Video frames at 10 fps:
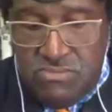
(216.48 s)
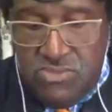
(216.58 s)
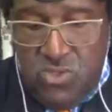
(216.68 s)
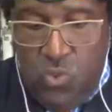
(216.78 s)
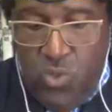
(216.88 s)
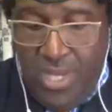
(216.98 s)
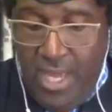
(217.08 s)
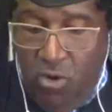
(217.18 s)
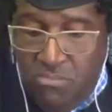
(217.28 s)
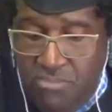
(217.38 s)
would
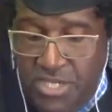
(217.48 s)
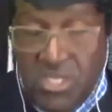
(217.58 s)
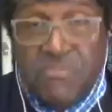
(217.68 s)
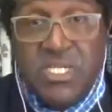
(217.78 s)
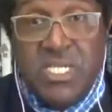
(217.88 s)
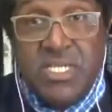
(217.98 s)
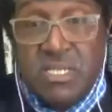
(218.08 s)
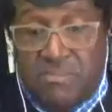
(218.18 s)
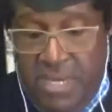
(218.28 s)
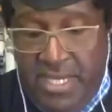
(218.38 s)
help me to
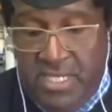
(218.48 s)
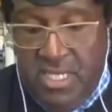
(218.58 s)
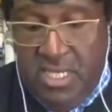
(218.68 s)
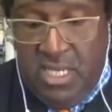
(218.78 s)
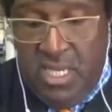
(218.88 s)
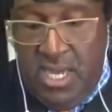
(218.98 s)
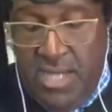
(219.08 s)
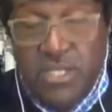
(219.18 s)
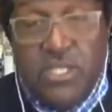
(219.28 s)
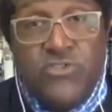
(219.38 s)
participate and
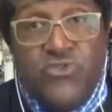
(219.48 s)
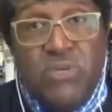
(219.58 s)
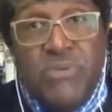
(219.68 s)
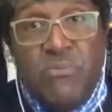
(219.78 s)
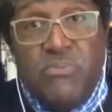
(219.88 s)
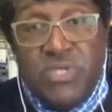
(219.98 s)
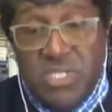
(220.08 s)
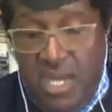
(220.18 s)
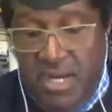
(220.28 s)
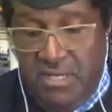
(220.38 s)
contribute
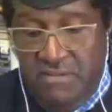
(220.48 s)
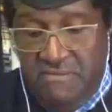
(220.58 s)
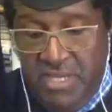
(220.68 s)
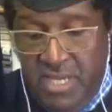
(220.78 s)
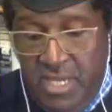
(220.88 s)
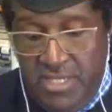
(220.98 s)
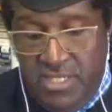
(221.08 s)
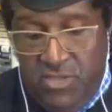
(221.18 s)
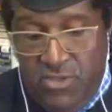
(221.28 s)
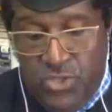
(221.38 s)
productively to the
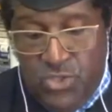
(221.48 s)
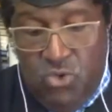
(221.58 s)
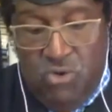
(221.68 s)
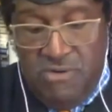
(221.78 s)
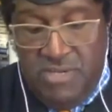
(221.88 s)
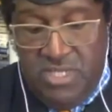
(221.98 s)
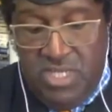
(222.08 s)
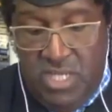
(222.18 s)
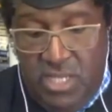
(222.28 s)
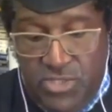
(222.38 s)
stories and
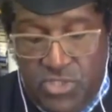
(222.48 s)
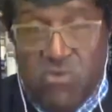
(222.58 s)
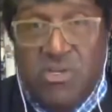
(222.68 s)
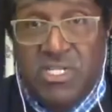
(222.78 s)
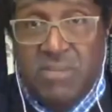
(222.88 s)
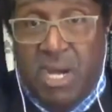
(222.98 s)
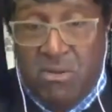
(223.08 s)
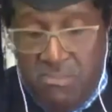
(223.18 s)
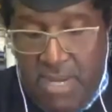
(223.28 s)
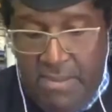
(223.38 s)
histories about
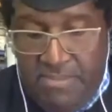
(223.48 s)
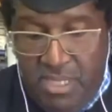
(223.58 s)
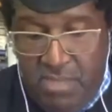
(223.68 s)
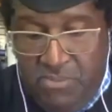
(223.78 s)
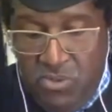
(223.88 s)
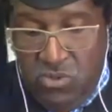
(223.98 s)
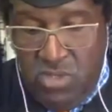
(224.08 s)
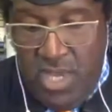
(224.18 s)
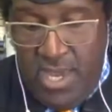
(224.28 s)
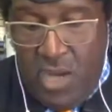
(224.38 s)
my people
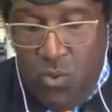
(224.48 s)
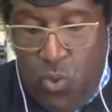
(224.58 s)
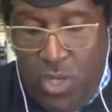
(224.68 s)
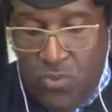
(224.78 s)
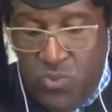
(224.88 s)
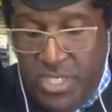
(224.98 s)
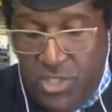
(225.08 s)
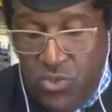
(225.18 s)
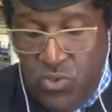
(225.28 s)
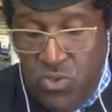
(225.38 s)
and what we
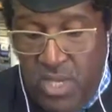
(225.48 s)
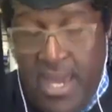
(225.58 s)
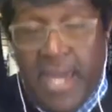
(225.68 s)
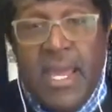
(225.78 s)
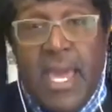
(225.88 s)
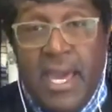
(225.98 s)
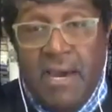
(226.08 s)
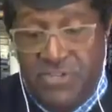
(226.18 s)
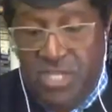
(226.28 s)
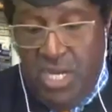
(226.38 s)
do and have
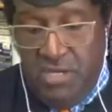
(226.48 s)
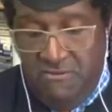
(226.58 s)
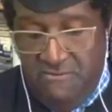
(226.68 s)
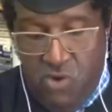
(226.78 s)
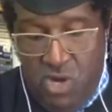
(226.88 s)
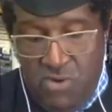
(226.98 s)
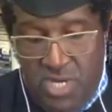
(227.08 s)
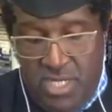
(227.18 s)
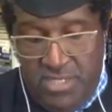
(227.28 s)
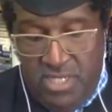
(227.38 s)
done for
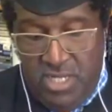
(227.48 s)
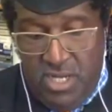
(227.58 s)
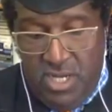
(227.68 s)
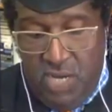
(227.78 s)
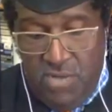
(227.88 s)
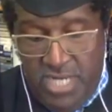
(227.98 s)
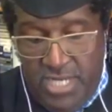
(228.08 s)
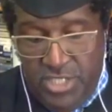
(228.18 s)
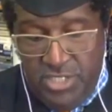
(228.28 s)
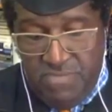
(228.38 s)
our nation.